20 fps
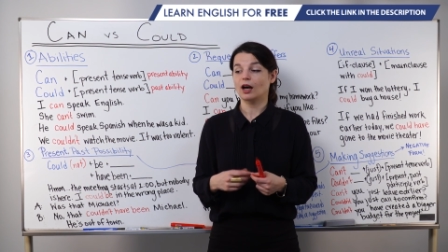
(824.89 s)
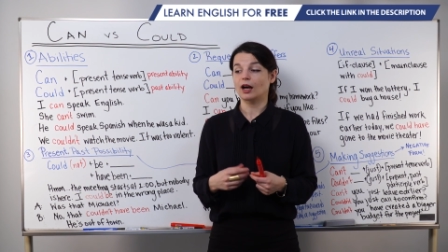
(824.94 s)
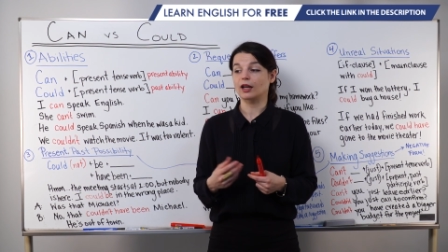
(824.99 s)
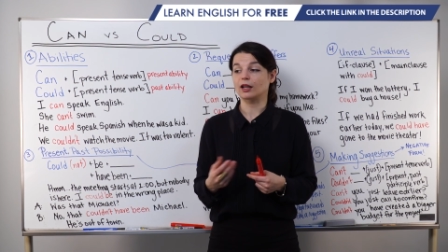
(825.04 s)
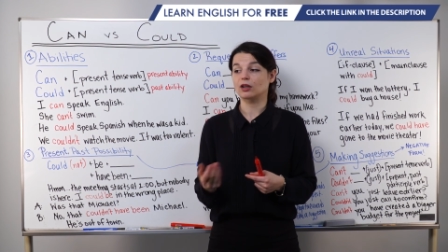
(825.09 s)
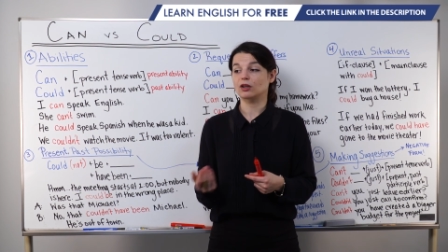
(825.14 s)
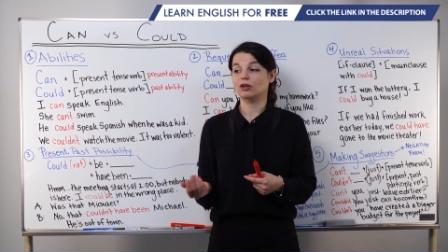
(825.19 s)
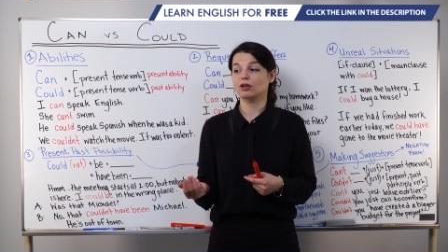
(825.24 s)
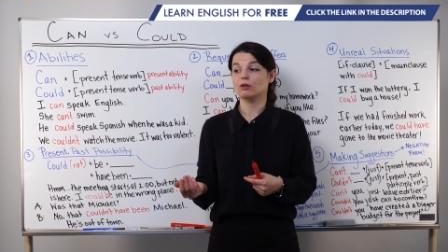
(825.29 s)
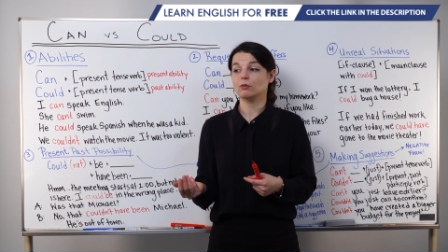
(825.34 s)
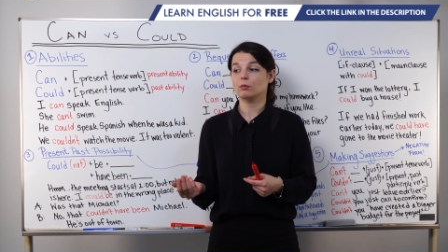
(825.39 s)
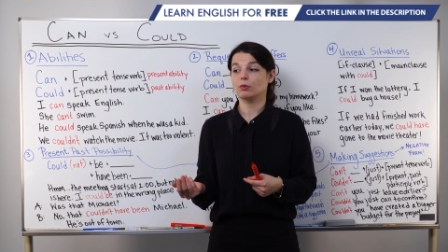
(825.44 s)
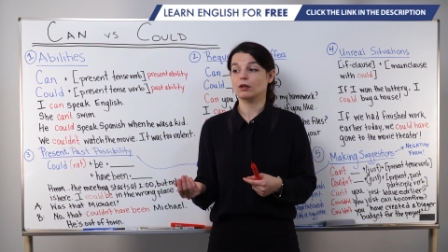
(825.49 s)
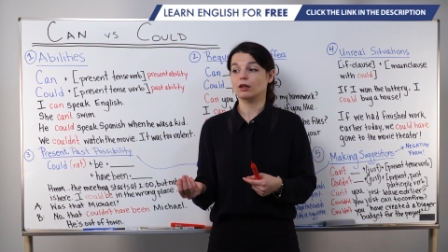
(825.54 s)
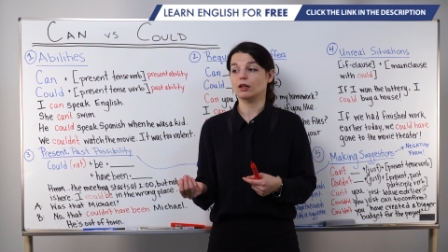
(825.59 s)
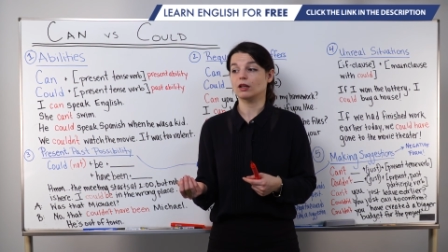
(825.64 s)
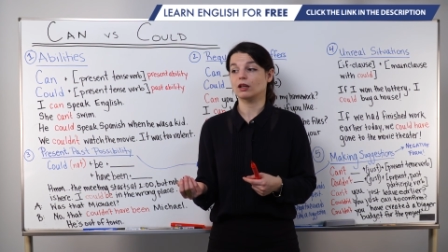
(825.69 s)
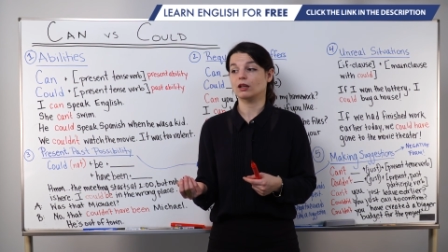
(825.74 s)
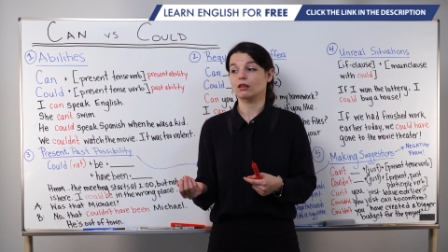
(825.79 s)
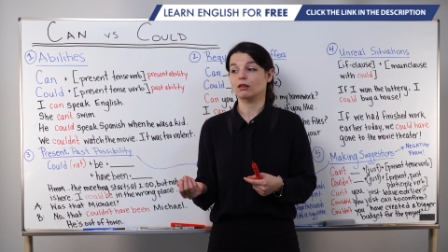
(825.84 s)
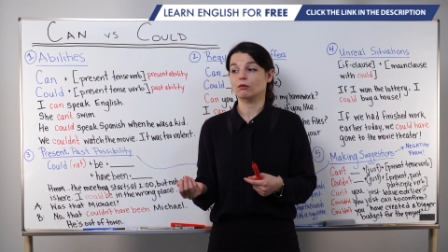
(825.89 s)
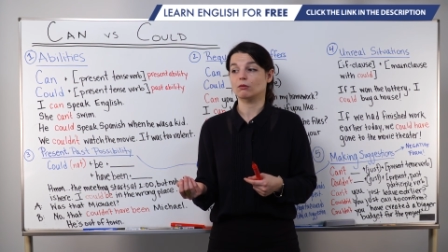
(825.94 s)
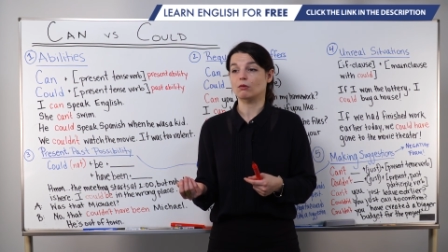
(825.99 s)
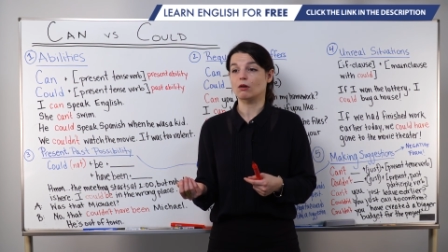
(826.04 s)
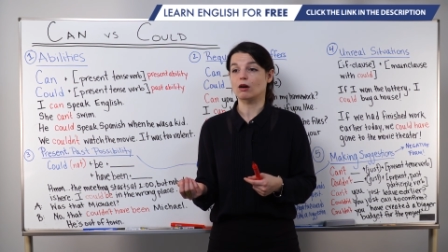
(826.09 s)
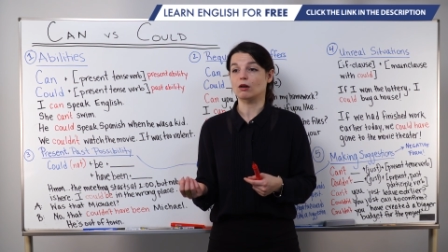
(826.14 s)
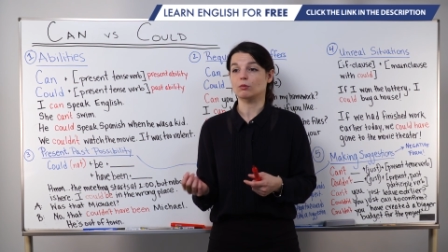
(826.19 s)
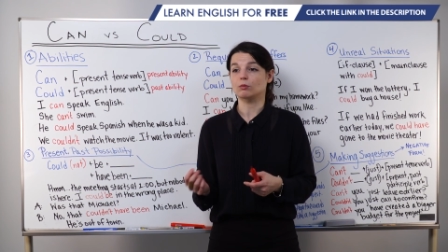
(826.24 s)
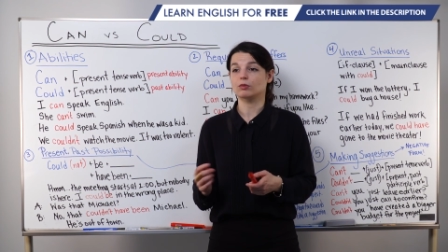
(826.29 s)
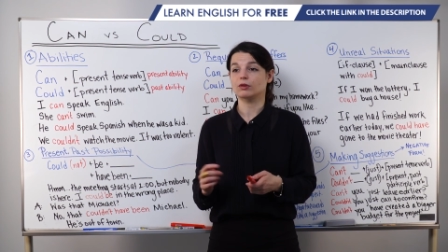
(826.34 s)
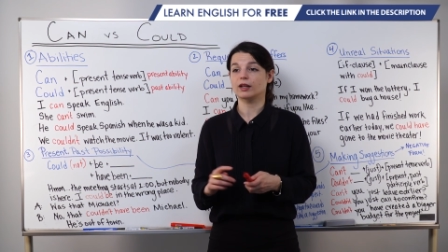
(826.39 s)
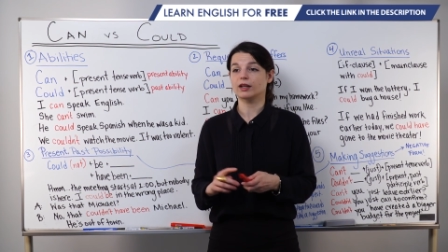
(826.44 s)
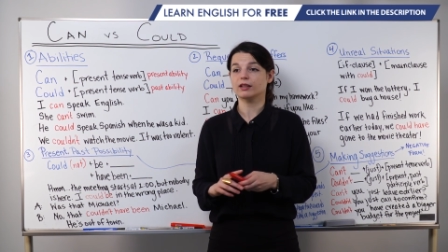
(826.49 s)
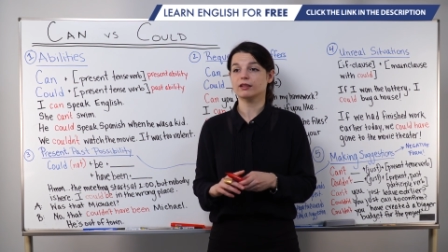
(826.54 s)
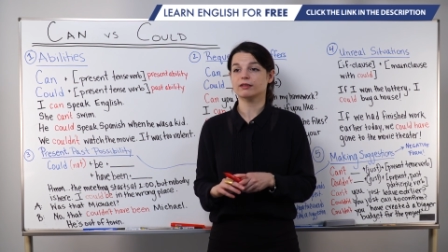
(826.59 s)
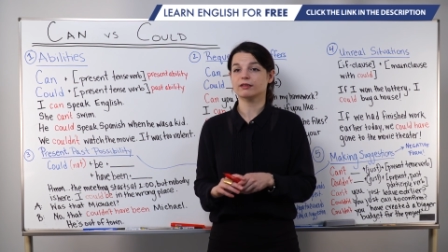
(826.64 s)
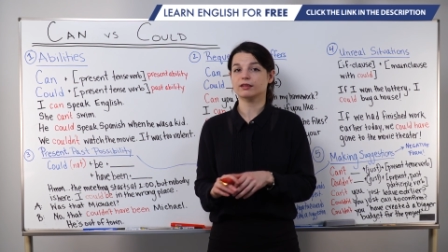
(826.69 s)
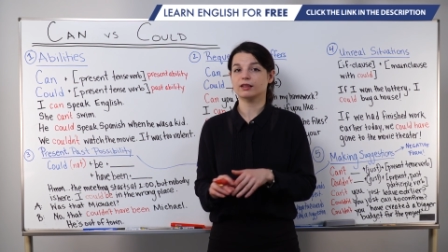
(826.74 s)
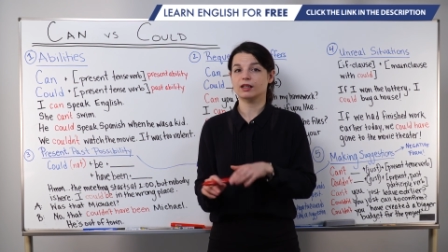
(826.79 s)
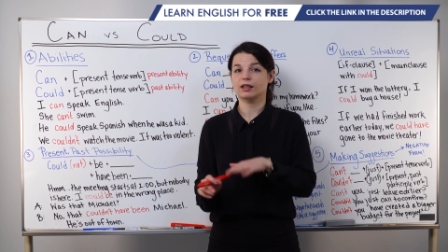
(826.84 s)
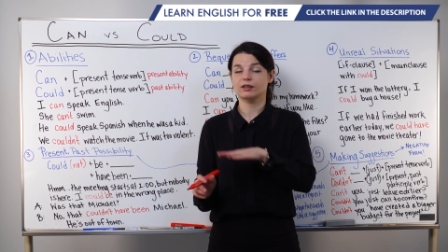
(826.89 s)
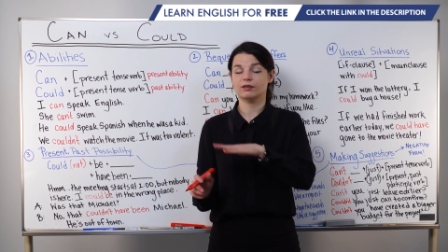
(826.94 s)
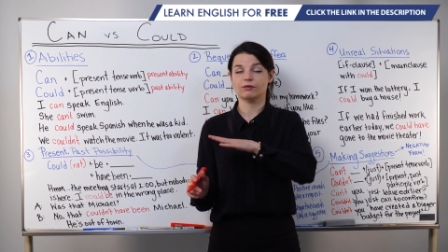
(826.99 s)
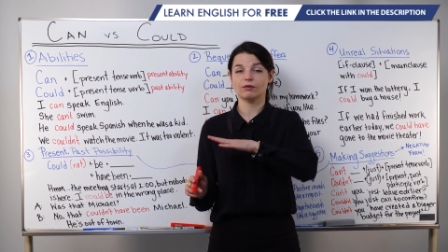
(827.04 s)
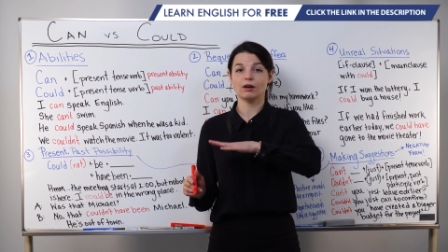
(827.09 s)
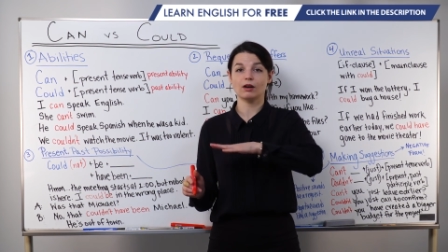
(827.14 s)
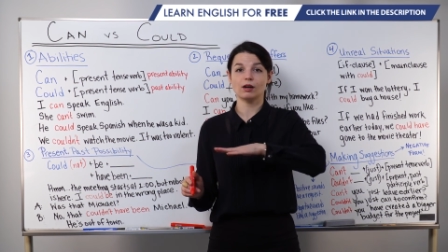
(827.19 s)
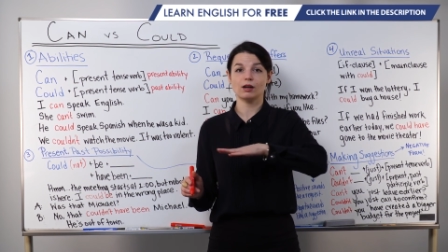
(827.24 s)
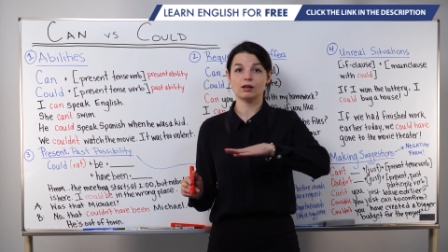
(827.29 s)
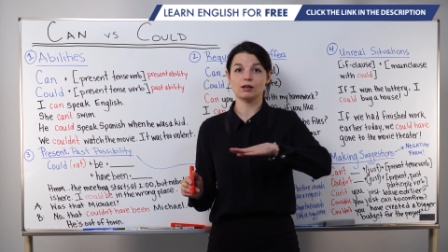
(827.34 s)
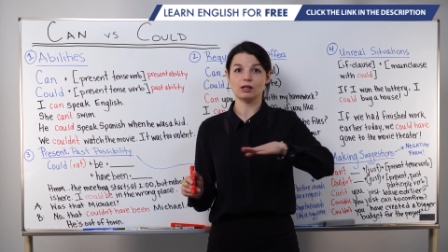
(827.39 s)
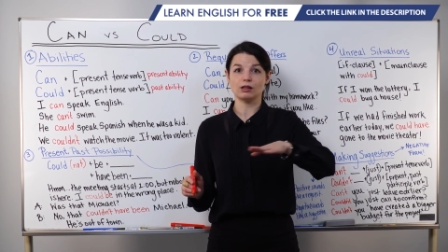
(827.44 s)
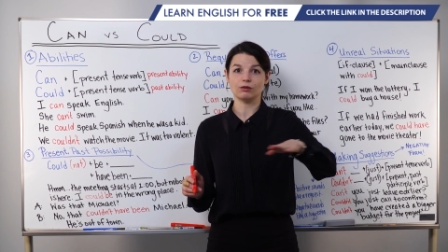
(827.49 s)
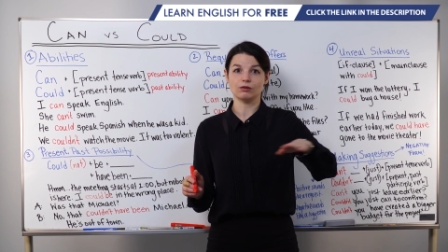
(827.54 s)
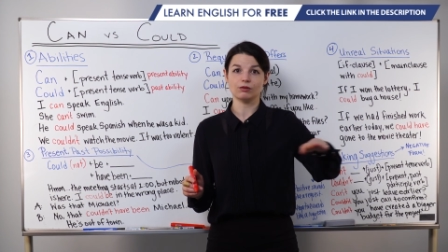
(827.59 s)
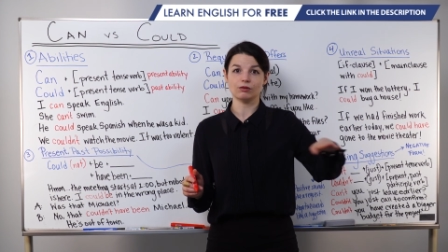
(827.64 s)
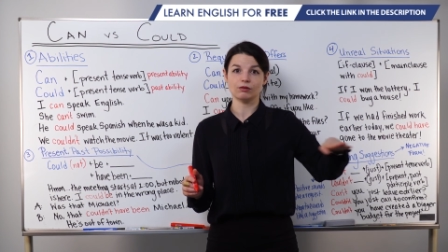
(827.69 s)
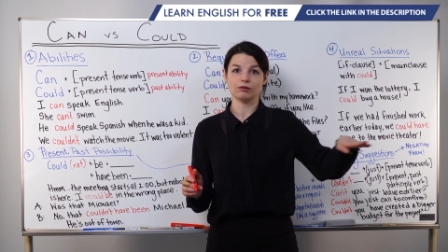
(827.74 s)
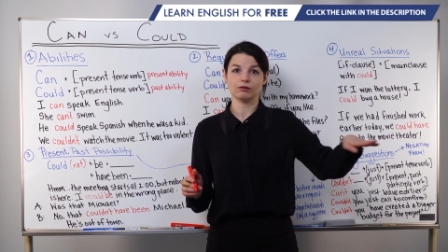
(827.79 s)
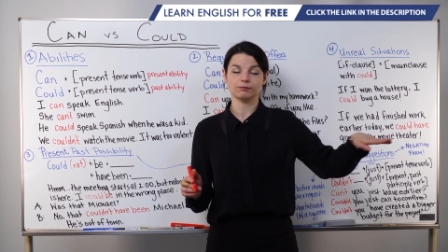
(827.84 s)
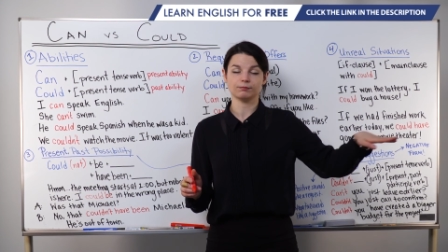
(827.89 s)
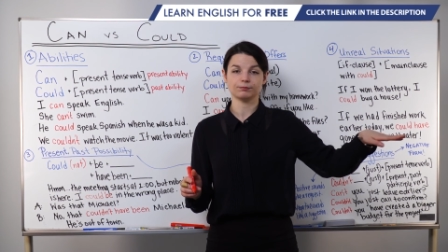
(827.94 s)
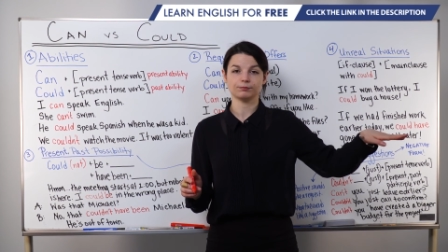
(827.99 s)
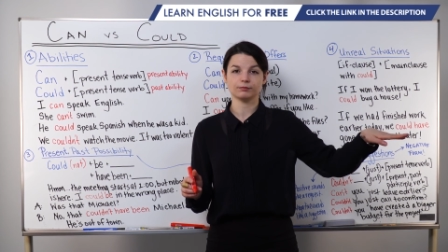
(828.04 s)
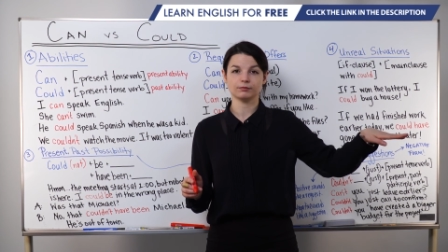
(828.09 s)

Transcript: I could be in the wrong place is very neutral.